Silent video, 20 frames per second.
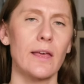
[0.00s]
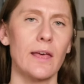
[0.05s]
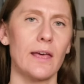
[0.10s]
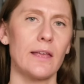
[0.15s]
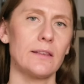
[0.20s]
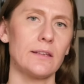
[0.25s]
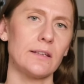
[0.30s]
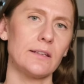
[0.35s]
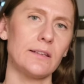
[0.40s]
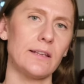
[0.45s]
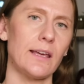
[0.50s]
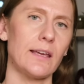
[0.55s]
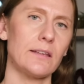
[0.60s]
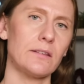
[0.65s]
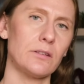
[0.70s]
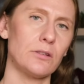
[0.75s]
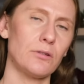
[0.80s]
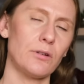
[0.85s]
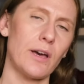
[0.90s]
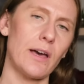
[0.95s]
and in the
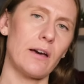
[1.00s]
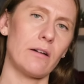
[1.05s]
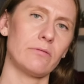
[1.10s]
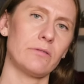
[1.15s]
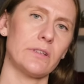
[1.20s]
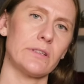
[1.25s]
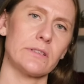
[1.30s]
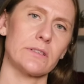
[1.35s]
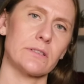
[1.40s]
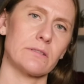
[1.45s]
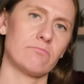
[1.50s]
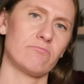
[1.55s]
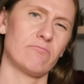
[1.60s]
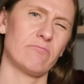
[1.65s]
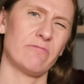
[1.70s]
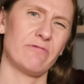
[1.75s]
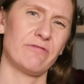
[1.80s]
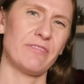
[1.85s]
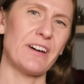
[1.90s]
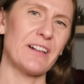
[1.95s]
end you have these
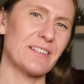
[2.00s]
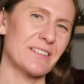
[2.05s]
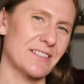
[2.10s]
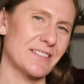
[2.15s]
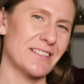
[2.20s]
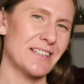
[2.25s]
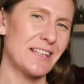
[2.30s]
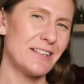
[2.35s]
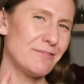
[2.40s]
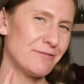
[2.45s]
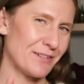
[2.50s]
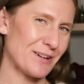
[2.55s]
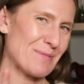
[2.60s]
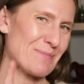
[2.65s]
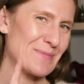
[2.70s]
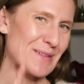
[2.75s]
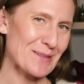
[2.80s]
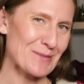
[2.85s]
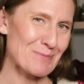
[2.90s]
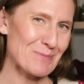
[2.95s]
welts, if
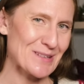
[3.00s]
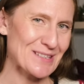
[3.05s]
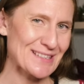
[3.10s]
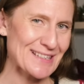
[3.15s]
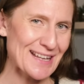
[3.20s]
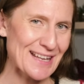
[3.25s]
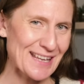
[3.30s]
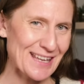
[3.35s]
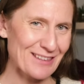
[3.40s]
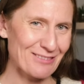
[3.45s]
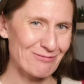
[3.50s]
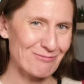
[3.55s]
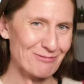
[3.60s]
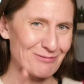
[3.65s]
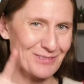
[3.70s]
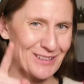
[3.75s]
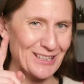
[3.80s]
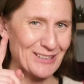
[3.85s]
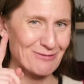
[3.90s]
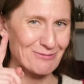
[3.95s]
I'm not mistaken
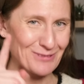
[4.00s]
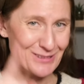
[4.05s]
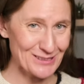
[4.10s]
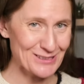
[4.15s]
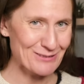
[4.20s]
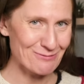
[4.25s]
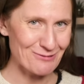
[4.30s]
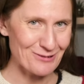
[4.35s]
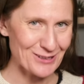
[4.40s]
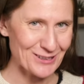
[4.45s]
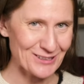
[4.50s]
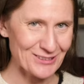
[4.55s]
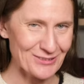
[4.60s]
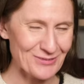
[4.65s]
with the word.